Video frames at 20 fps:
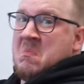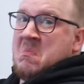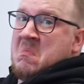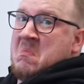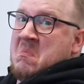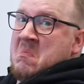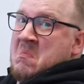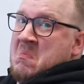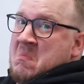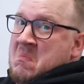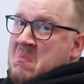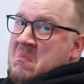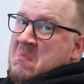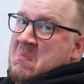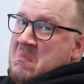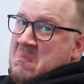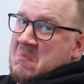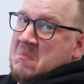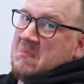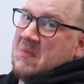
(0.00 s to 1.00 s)

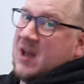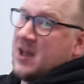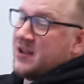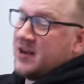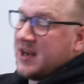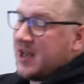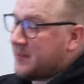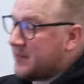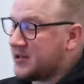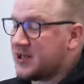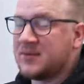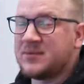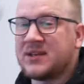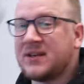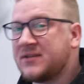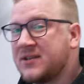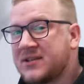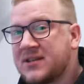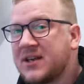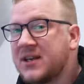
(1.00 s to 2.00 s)
I don't know how many times I
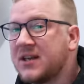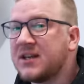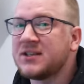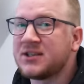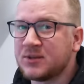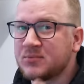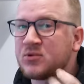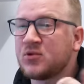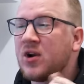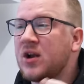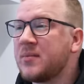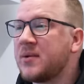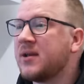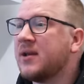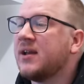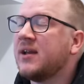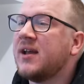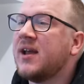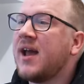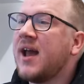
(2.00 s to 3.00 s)
have to say it. Subscribe.
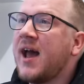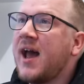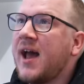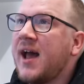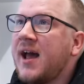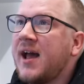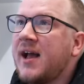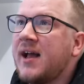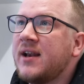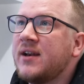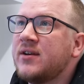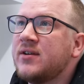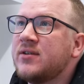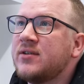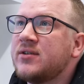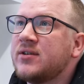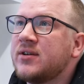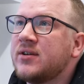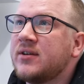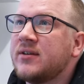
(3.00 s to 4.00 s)

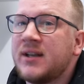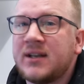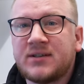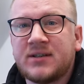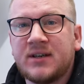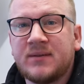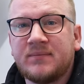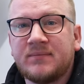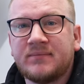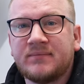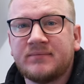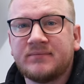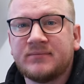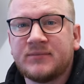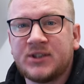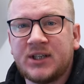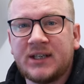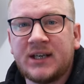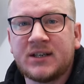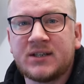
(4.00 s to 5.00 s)
And that's it.
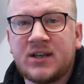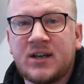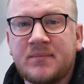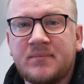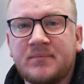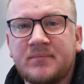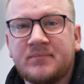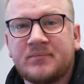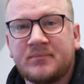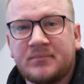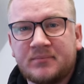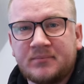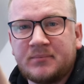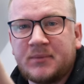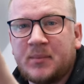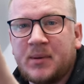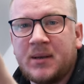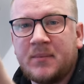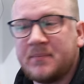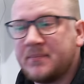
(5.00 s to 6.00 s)
See you next time.
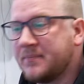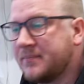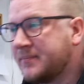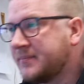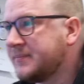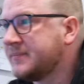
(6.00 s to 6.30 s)
Bye bye.